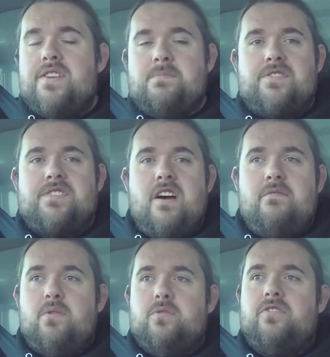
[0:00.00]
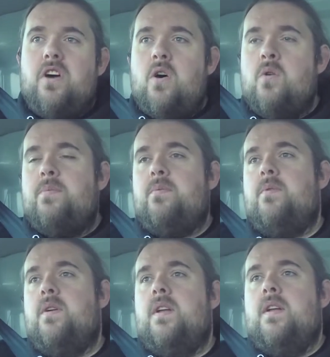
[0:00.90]
There's myself, Paul Sol,
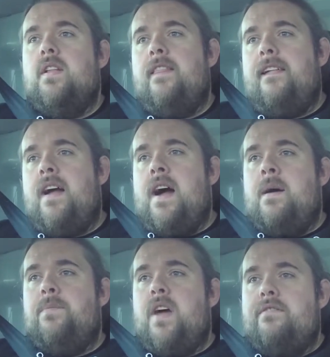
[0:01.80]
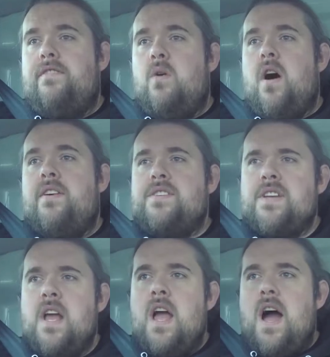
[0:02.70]
and a few others.